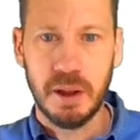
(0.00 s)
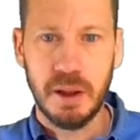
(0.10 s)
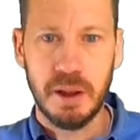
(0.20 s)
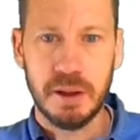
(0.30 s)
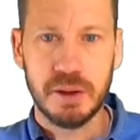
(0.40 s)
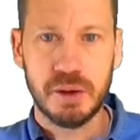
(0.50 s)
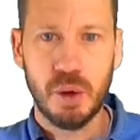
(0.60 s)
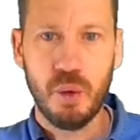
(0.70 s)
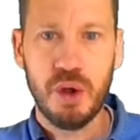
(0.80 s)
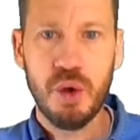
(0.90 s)
Uh,
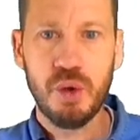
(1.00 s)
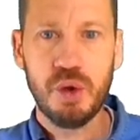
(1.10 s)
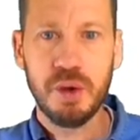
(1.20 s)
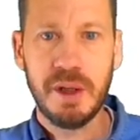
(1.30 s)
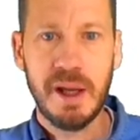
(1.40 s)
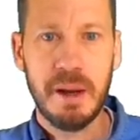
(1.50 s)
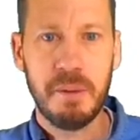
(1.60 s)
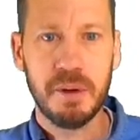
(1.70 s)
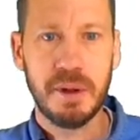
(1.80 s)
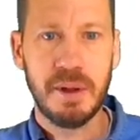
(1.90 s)
so you should think
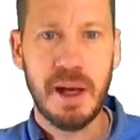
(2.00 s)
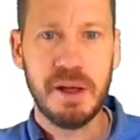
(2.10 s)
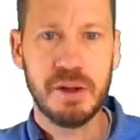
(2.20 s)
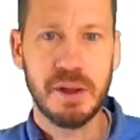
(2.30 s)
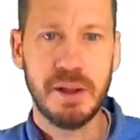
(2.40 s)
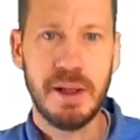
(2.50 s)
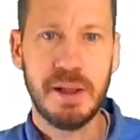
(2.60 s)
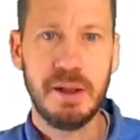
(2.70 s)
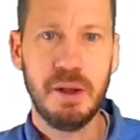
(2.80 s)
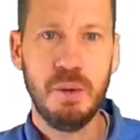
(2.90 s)
about the nitrogen
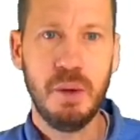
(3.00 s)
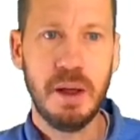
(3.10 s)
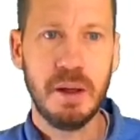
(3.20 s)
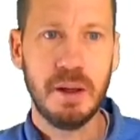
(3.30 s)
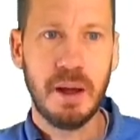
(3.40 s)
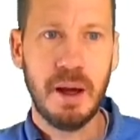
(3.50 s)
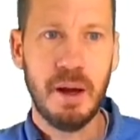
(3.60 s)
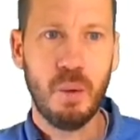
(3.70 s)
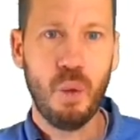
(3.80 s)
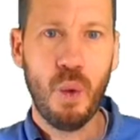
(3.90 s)
that you will
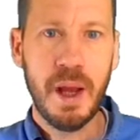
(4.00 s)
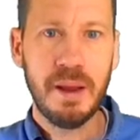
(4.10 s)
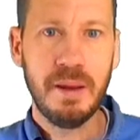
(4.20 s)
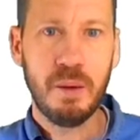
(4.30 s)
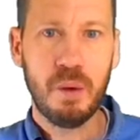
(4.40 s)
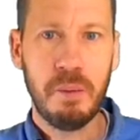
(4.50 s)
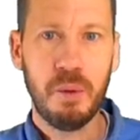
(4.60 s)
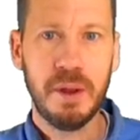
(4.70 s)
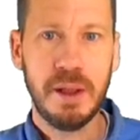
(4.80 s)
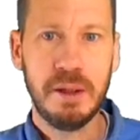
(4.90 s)
when the crop
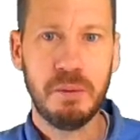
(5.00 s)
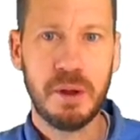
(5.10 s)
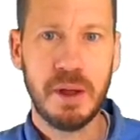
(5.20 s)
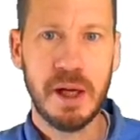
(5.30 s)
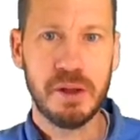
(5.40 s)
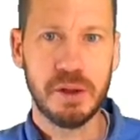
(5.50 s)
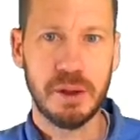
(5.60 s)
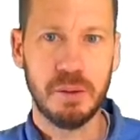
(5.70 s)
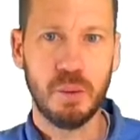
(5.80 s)
will need more nitrogen.